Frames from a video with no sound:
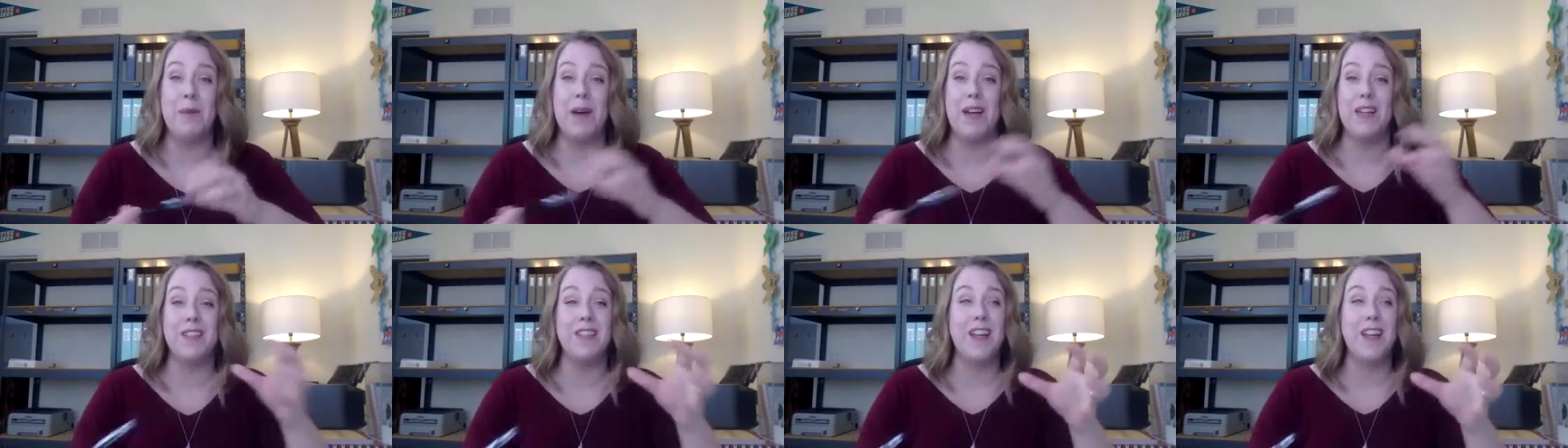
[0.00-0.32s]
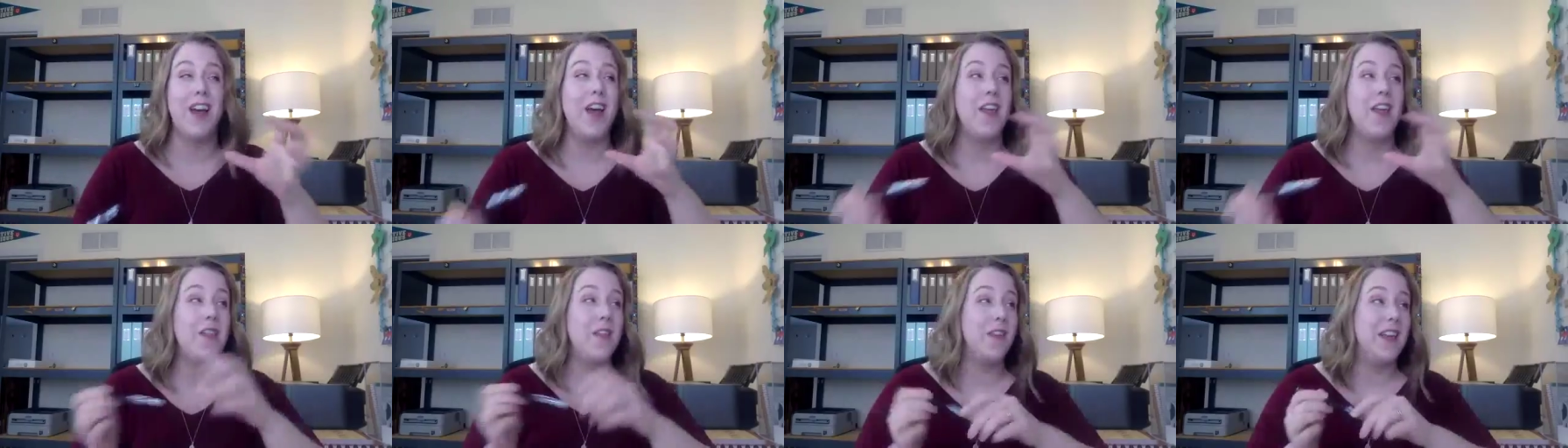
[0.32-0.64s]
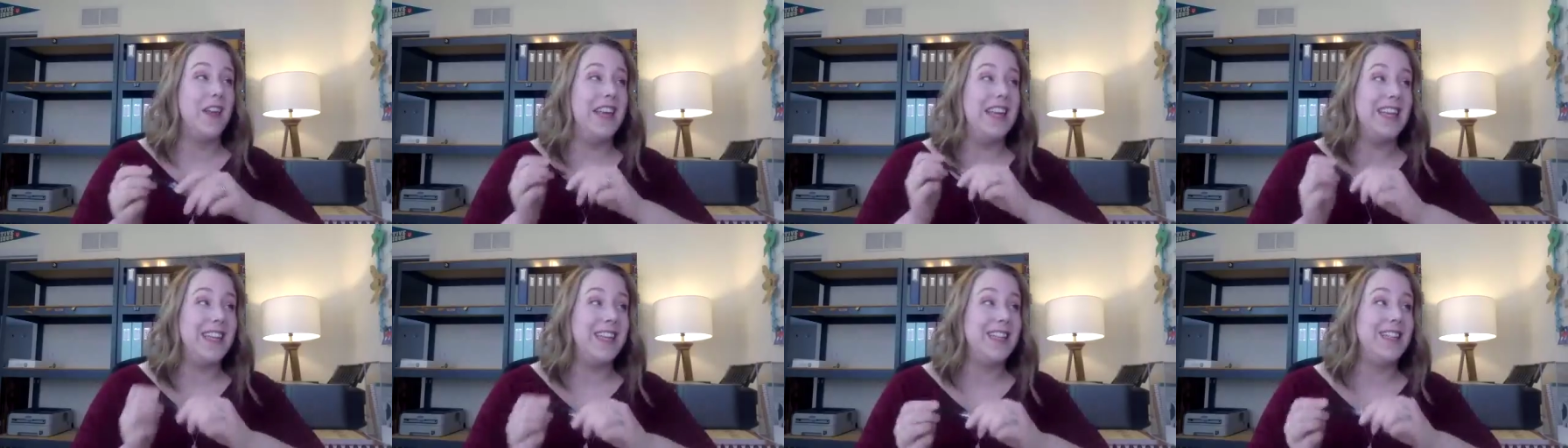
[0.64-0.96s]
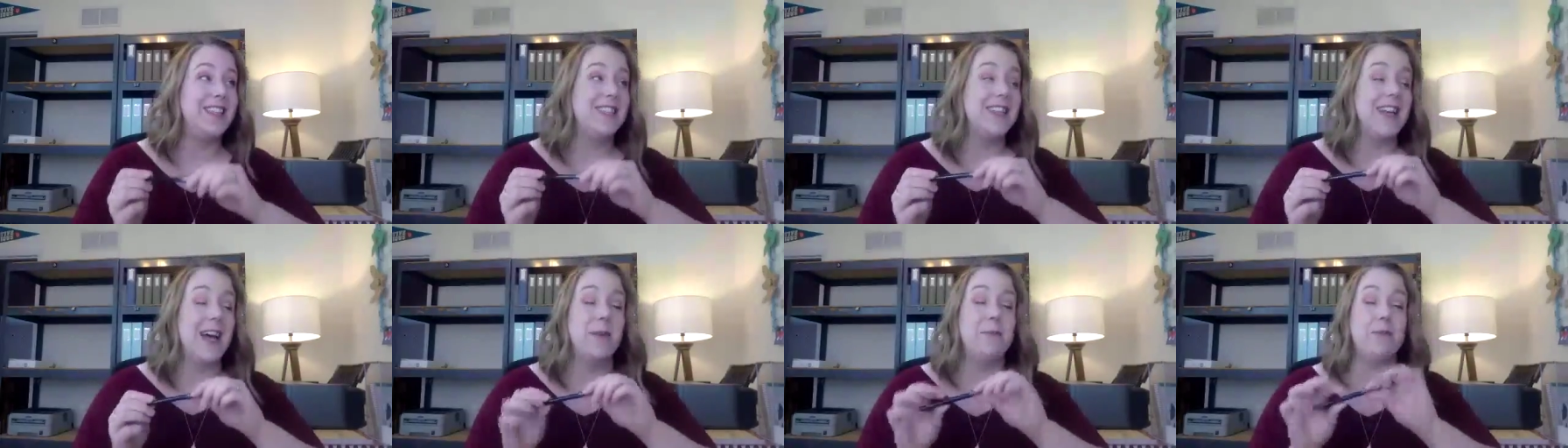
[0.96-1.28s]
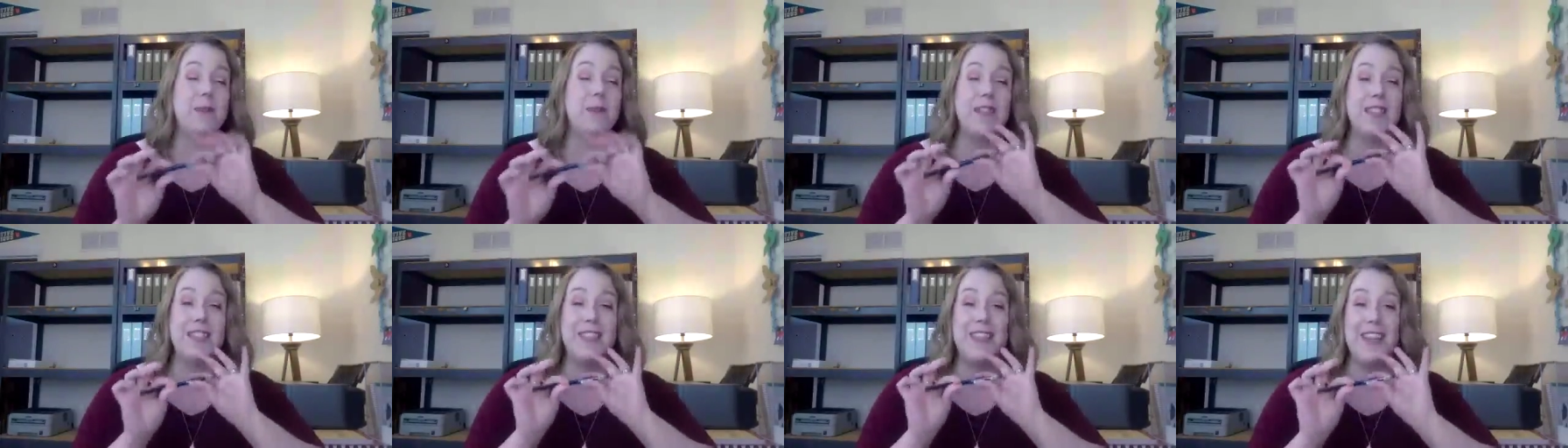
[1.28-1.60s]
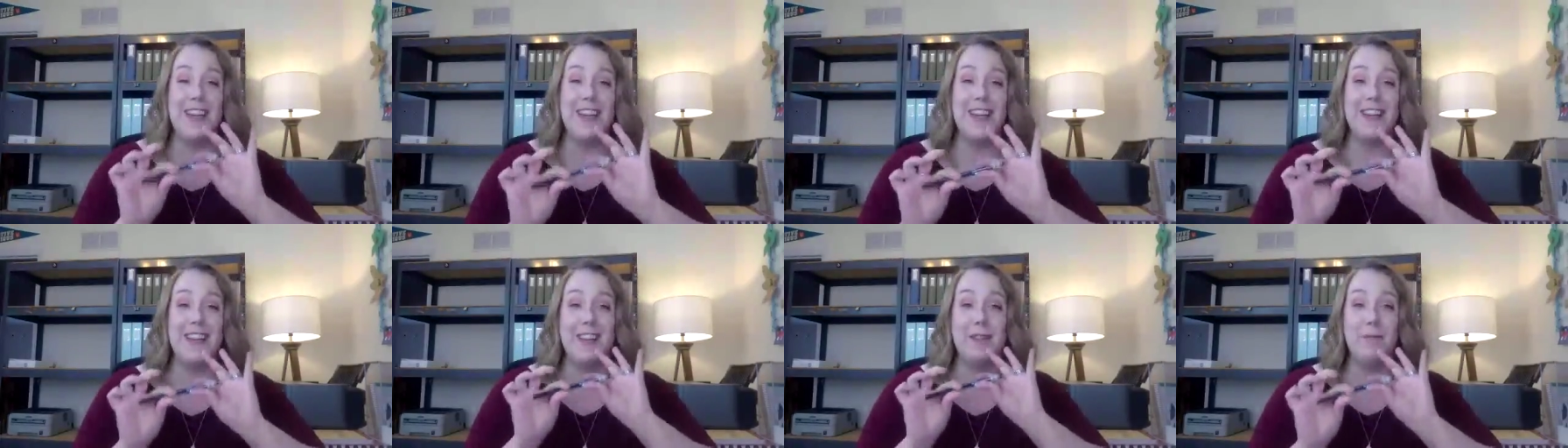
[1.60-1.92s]
But the key step is
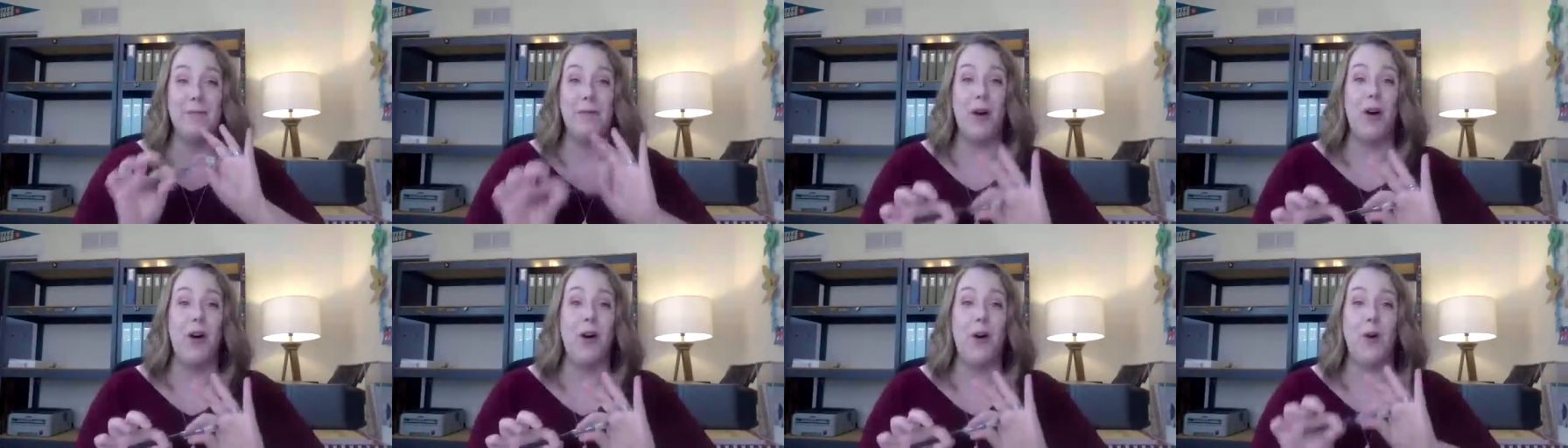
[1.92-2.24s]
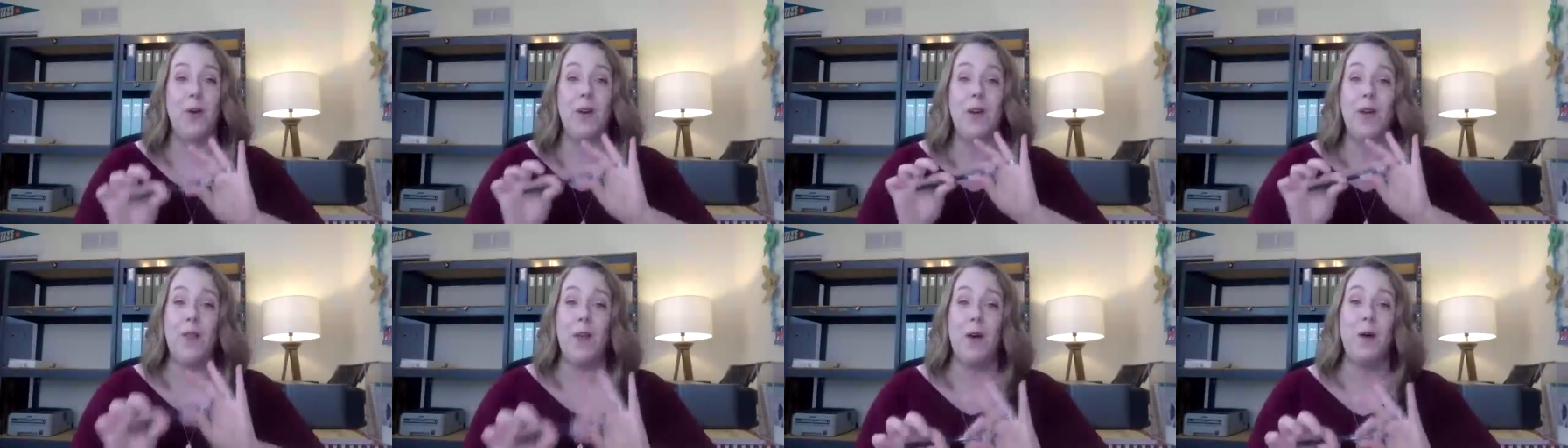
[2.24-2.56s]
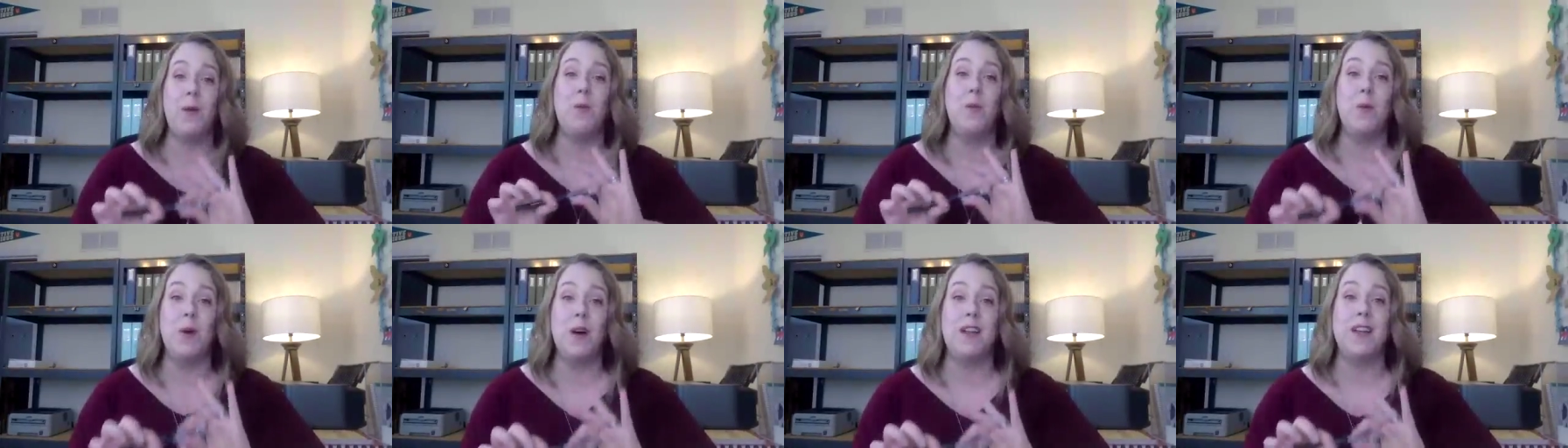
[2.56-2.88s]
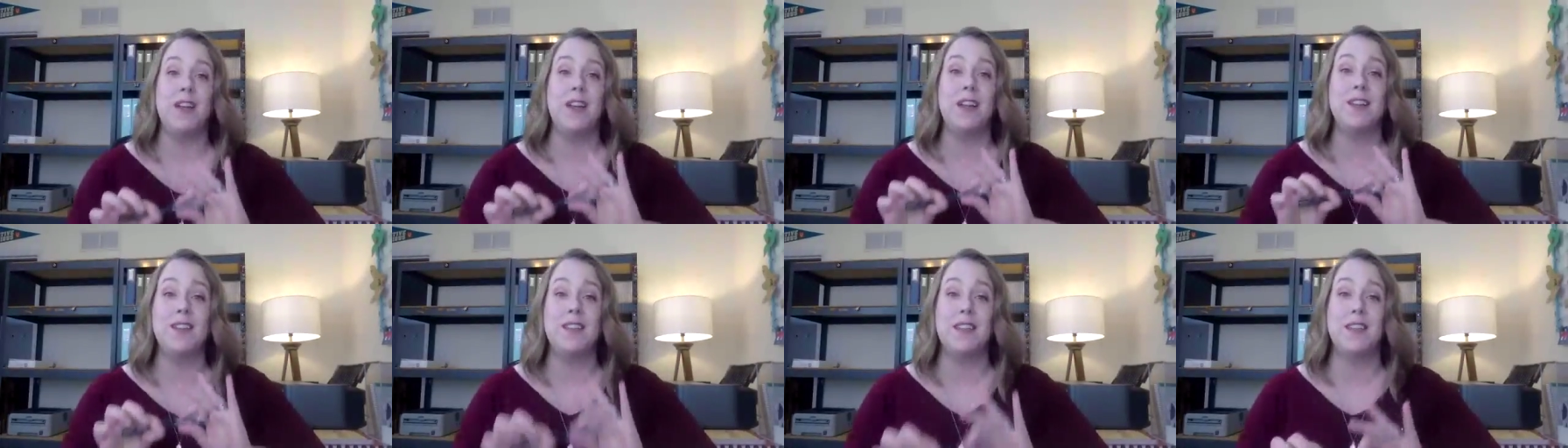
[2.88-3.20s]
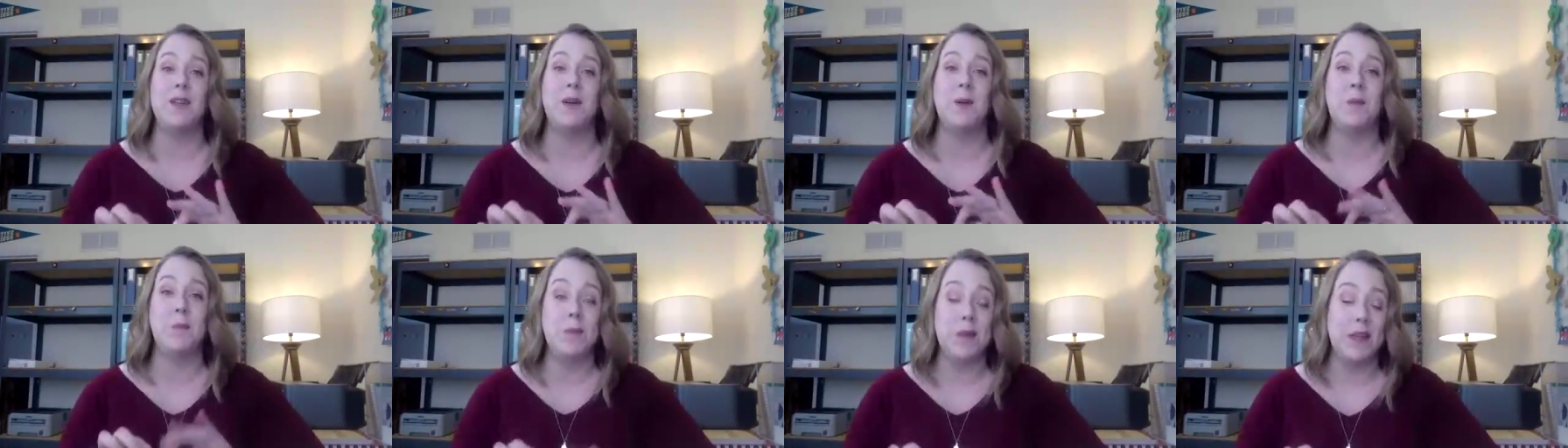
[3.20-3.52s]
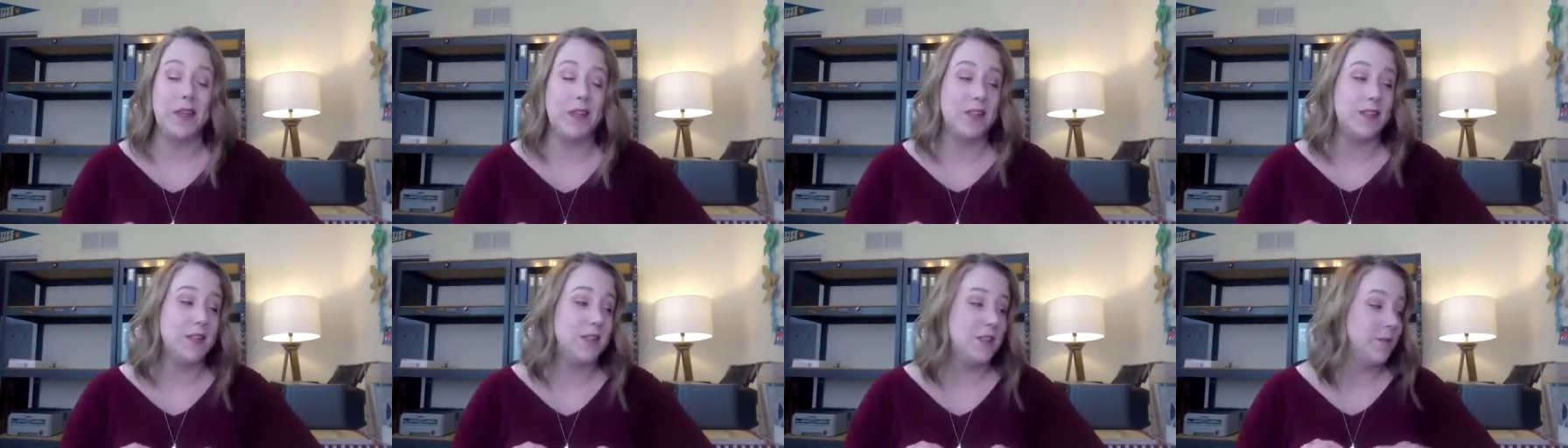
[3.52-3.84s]
getting them all in that one single
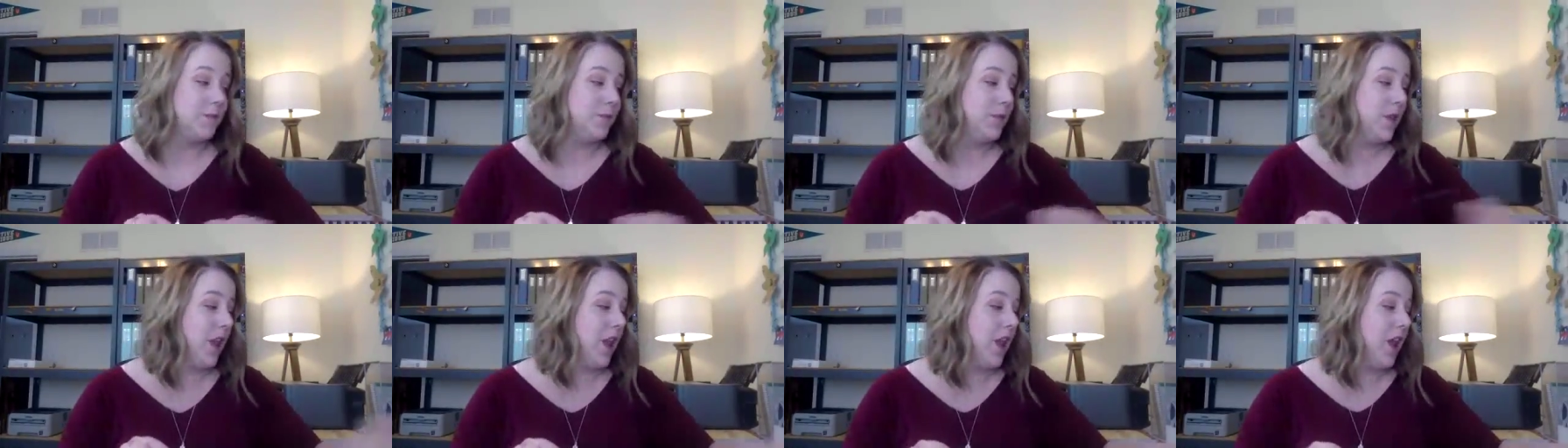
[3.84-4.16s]
place.